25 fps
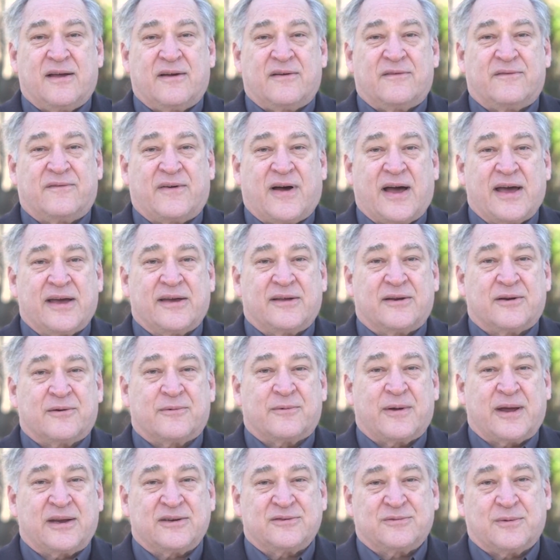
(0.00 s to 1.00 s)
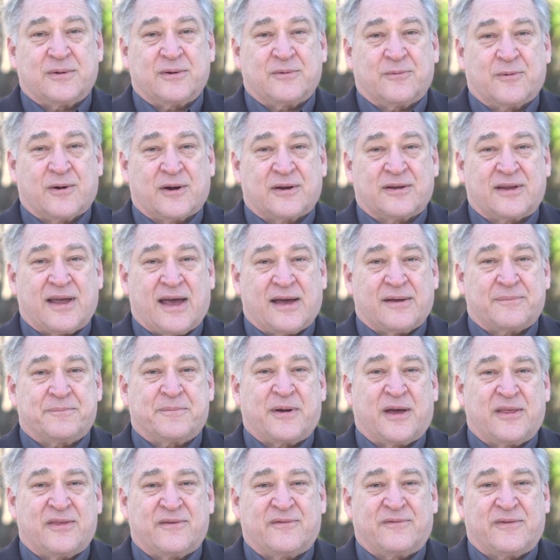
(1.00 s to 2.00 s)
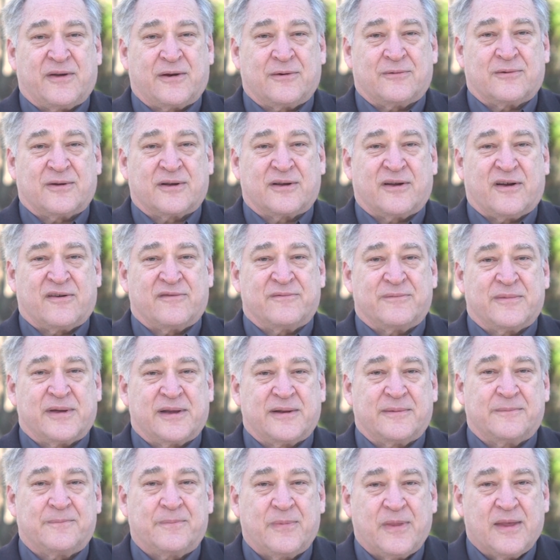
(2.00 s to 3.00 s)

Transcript: via an arrangement worked out by the federal government.